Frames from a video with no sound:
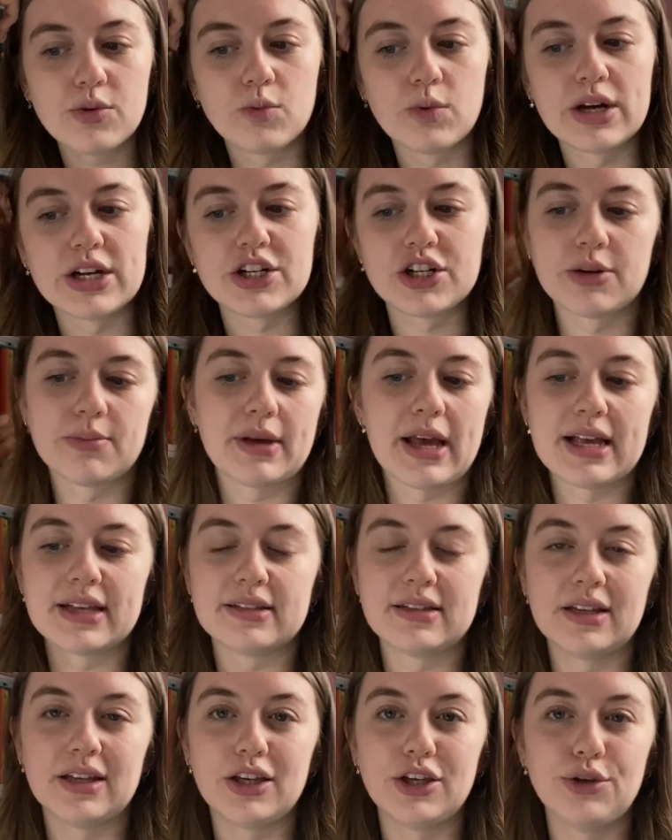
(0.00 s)
which I'm
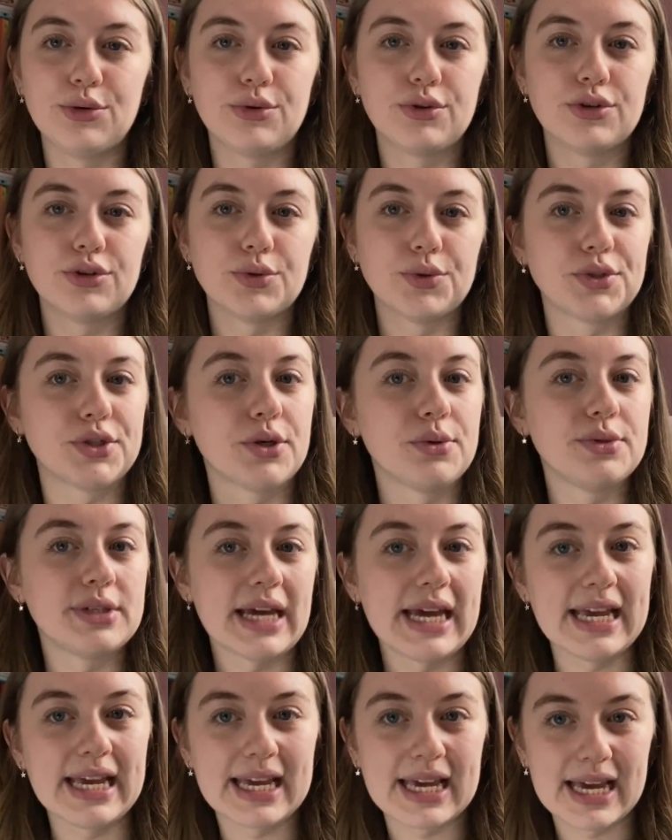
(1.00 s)
guessing you could also
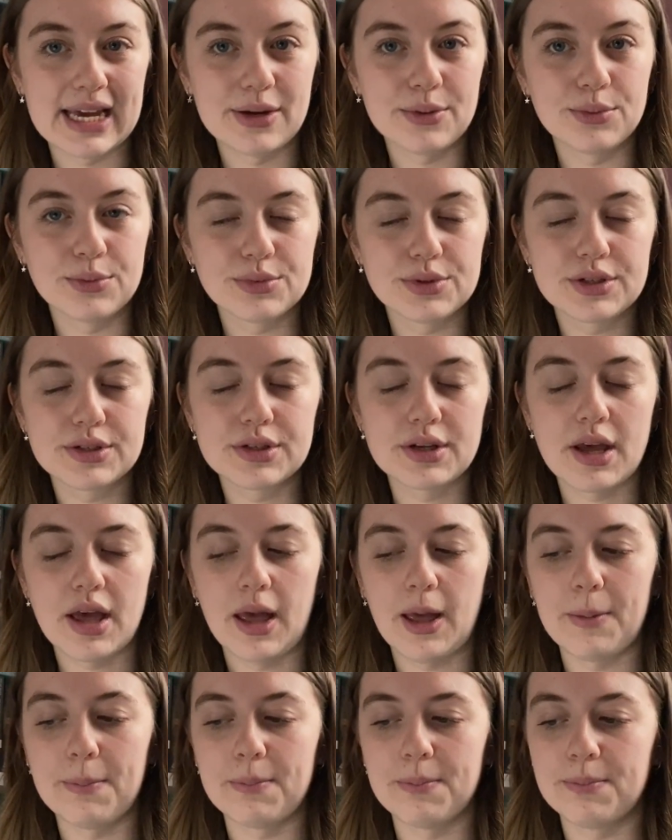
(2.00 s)
take out
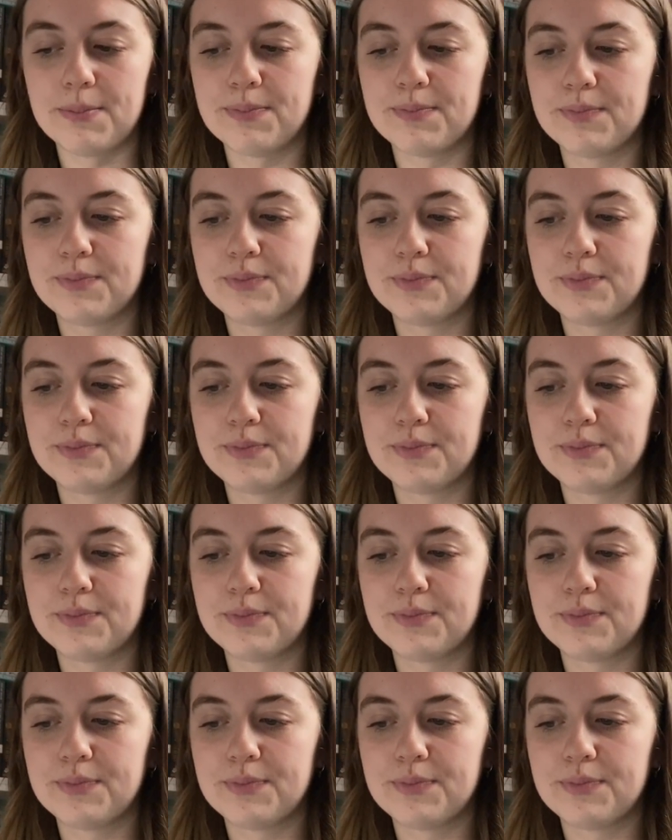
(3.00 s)
um,